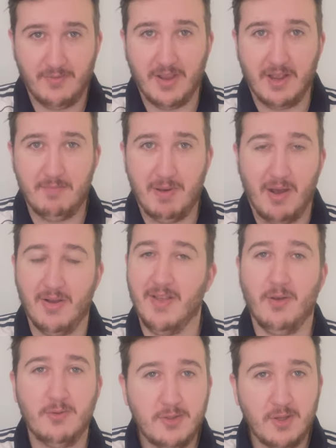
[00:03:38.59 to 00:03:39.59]
think about it,
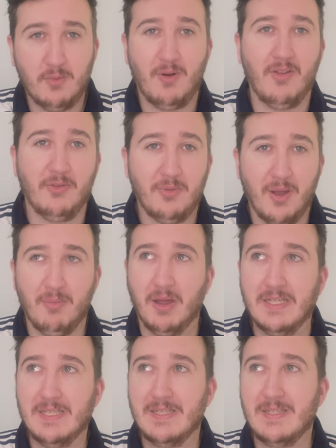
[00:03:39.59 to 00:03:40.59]
those are the ones where I'm like,